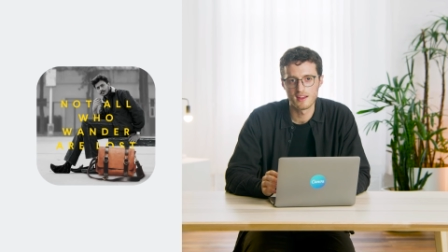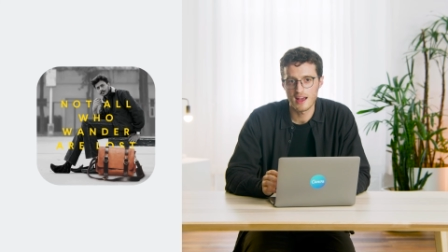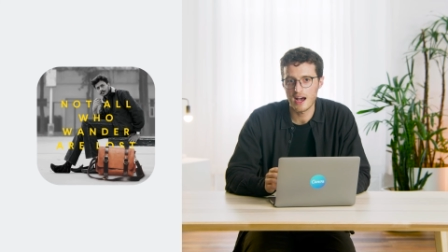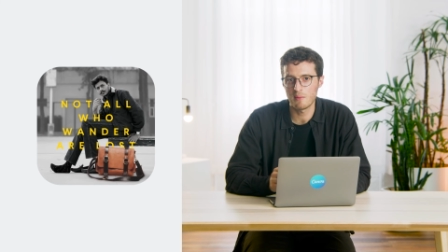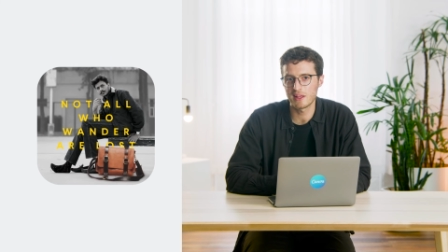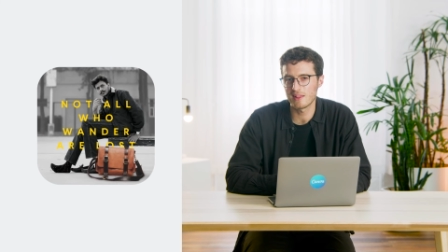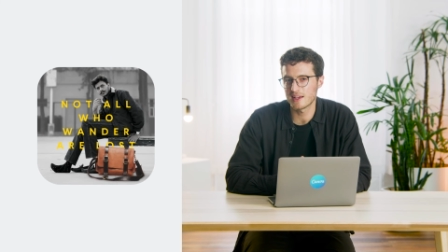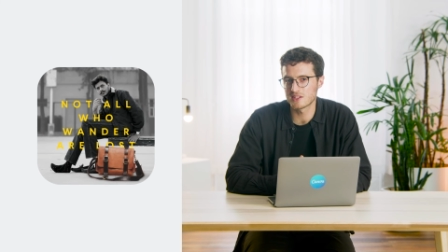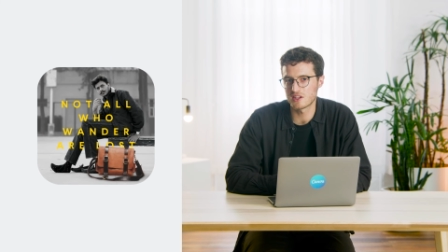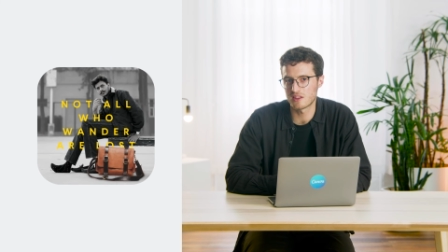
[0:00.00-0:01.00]
How many
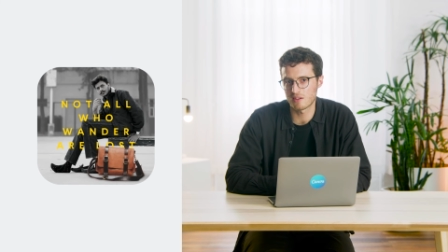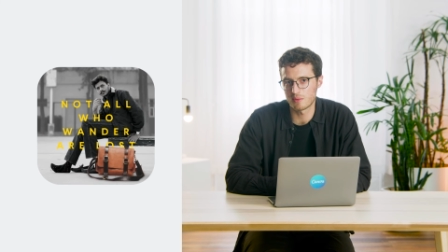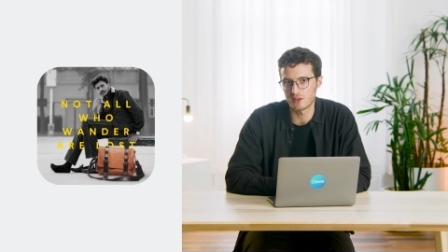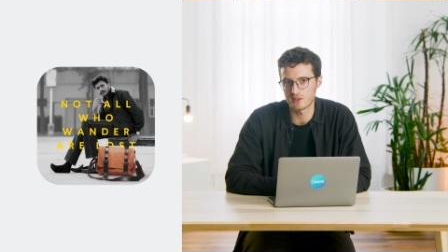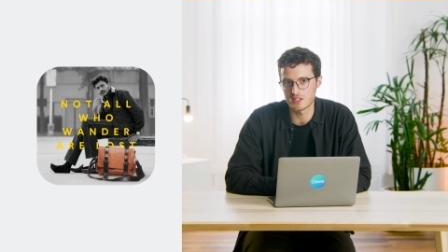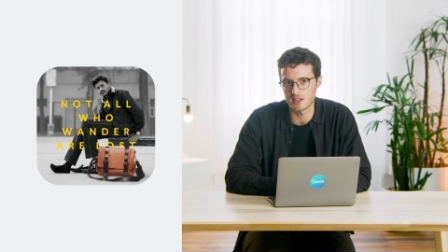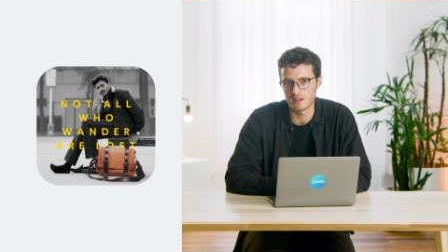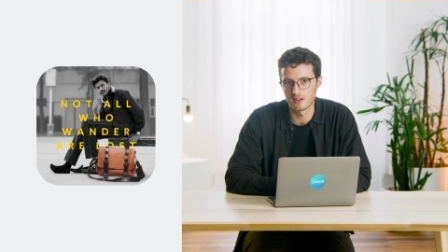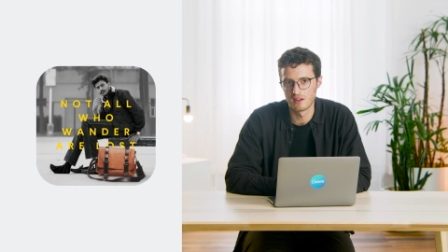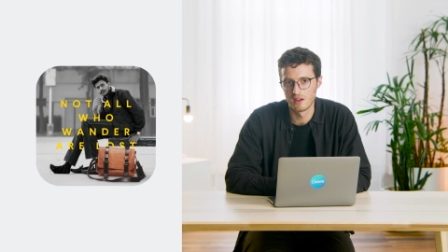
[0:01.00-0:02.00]
layers do you think have been used here?
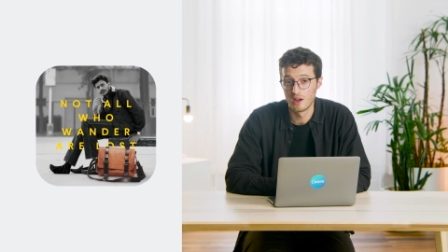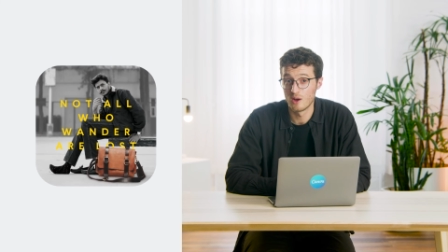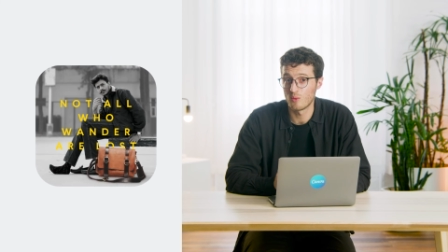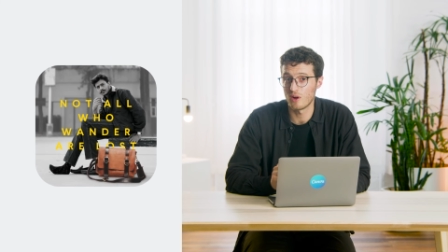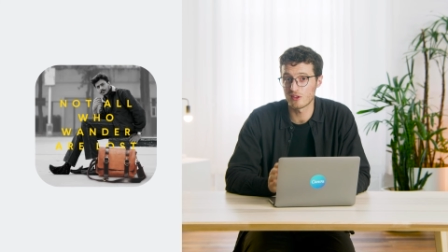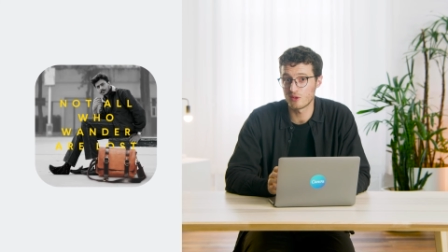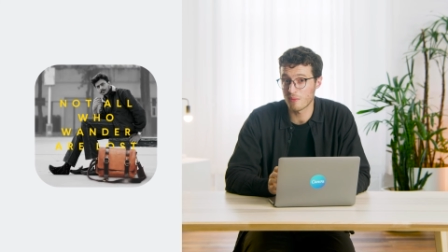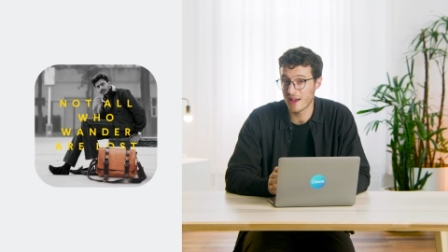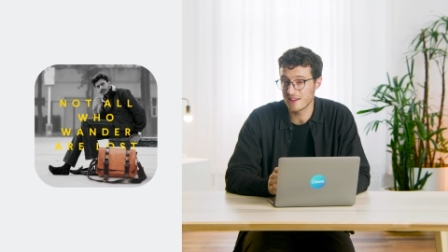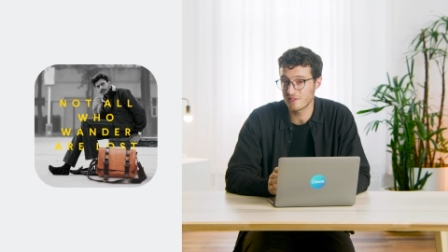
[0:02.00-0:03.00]
While you
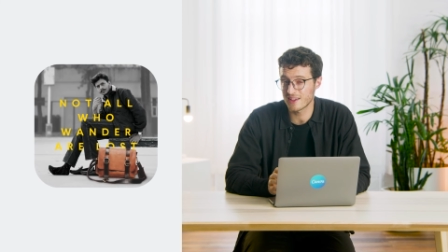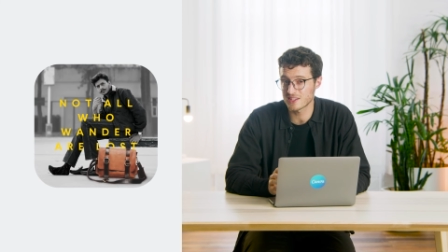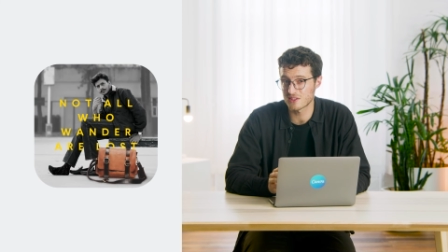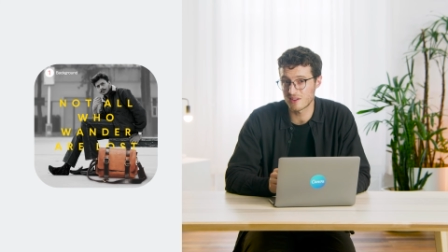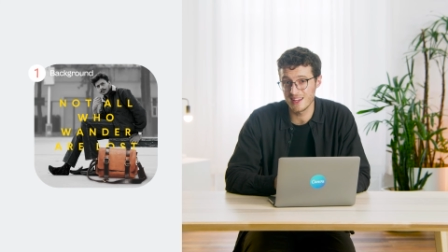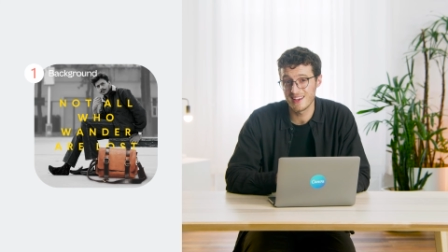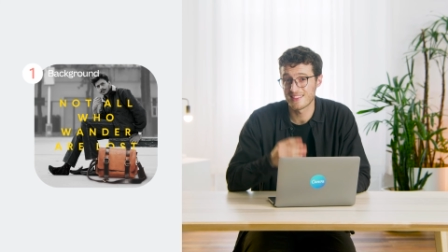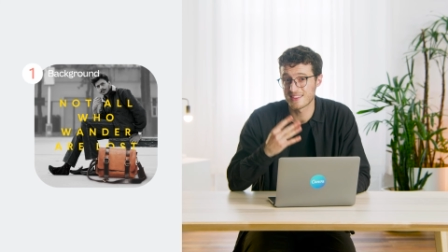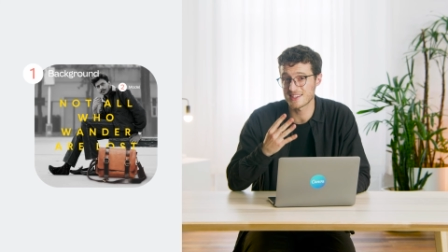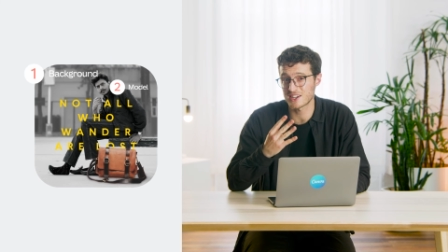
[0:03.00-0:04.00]
may have guessed three,
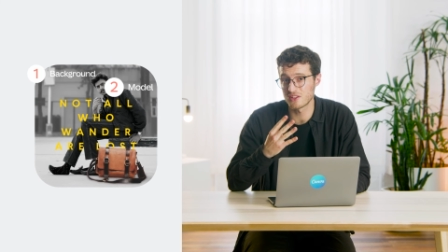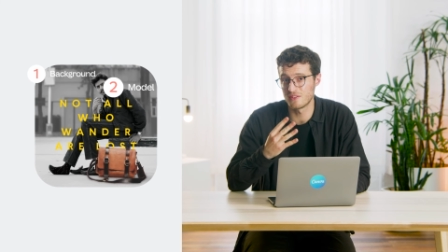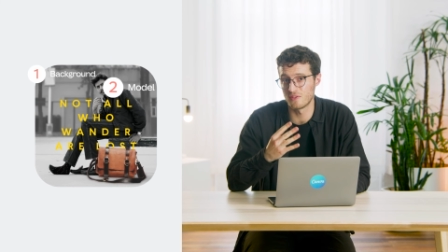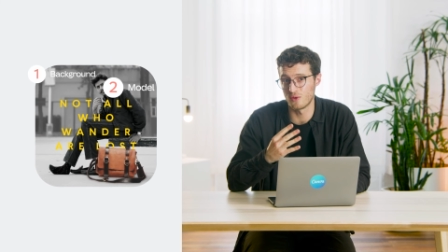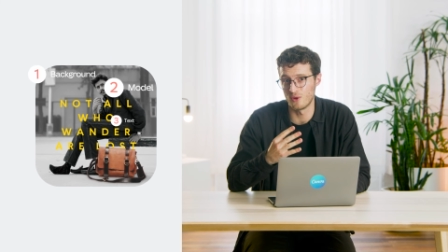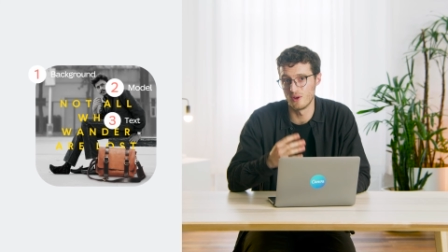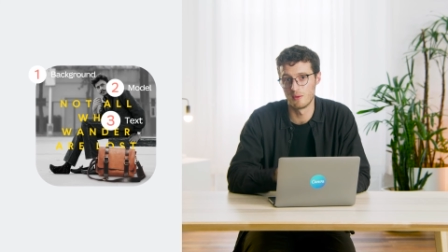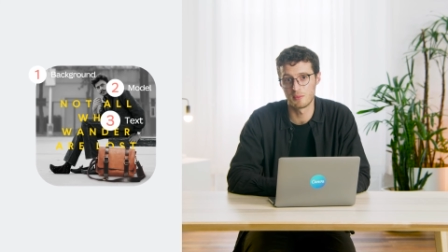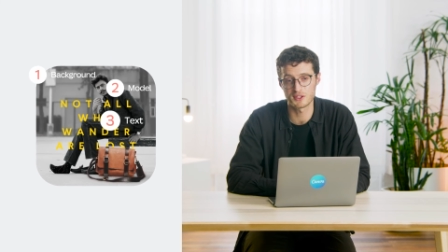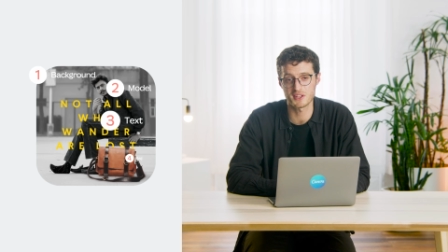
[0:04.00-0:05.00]
there's actually four
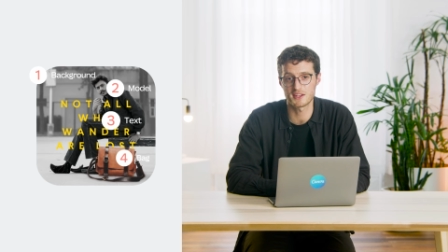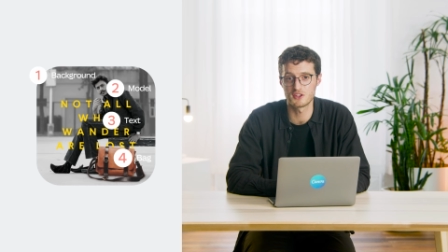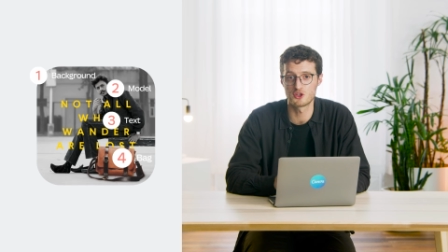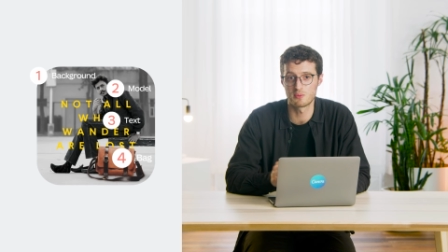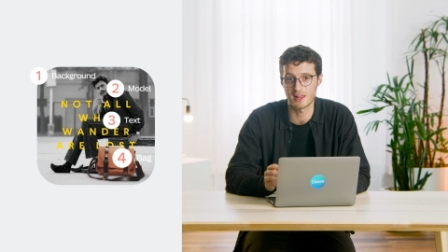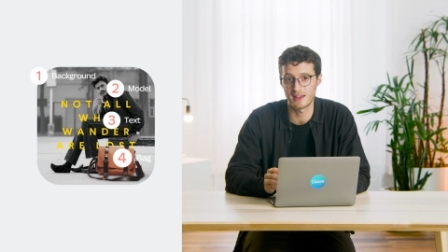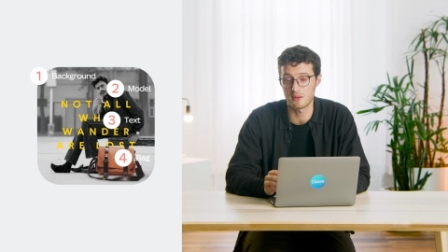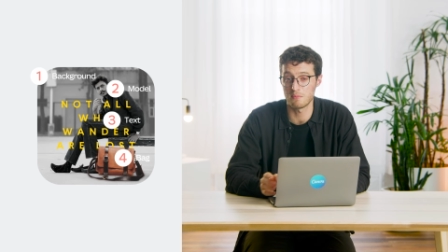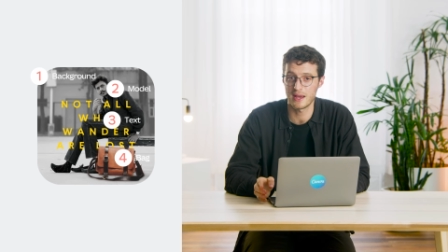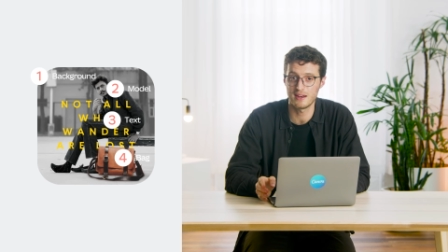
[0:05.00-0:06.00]
because I had to duplicate the
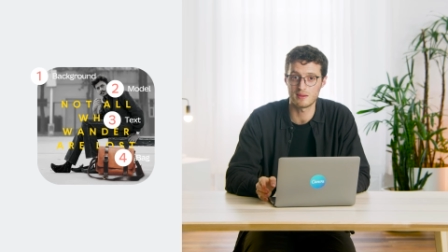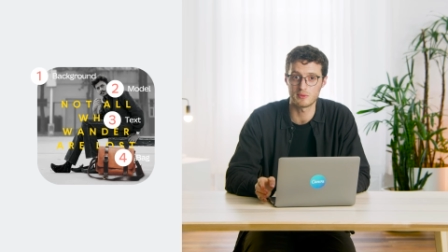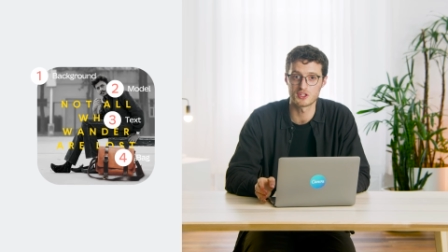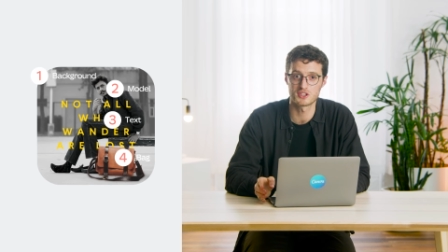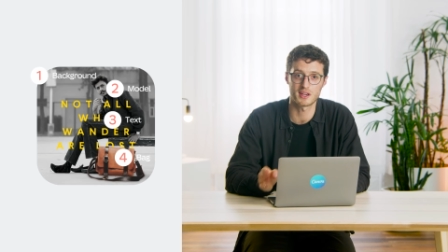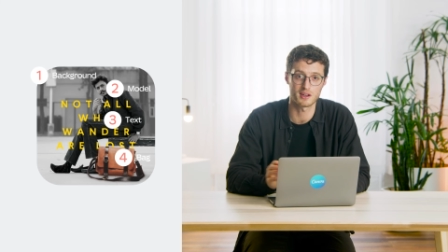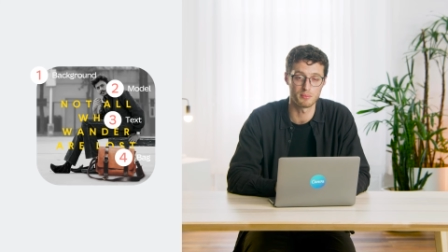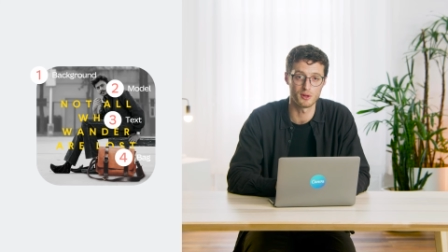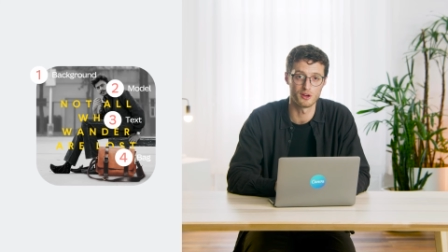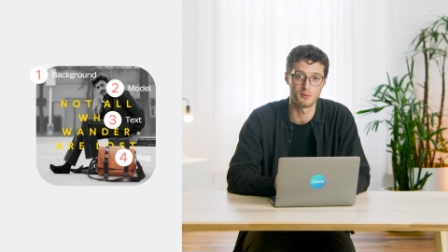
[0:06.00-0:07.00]
main image to get a
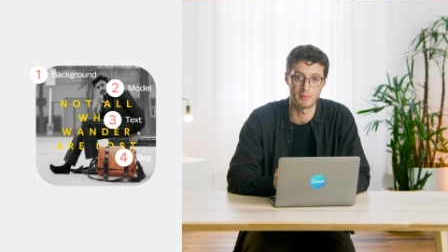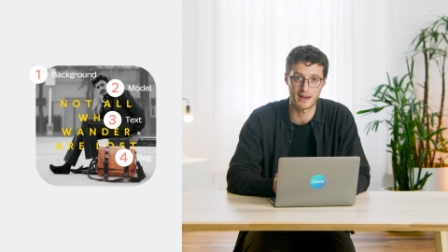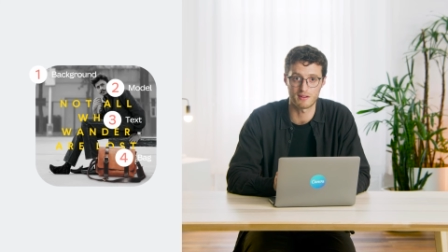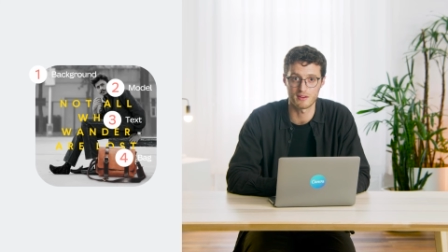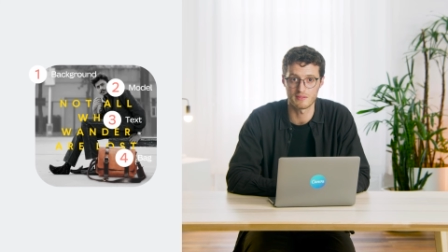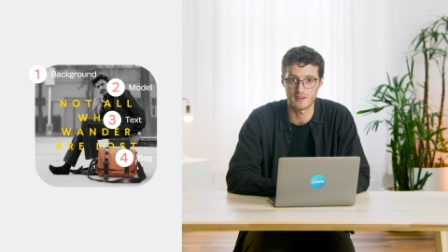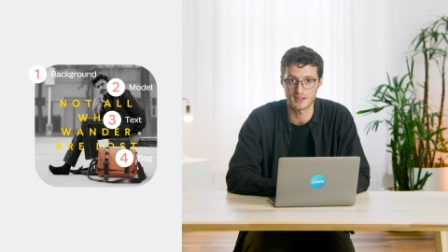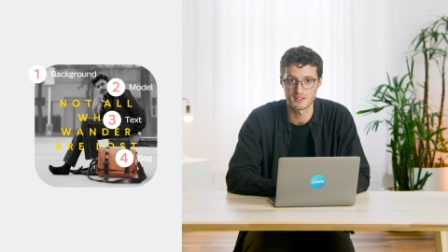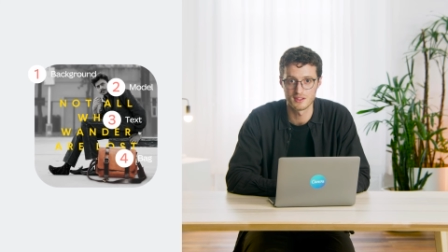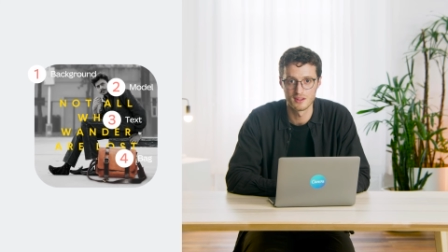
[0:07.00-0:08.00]
blurred background
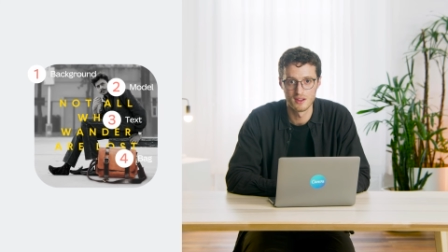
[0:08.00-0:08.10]
effect.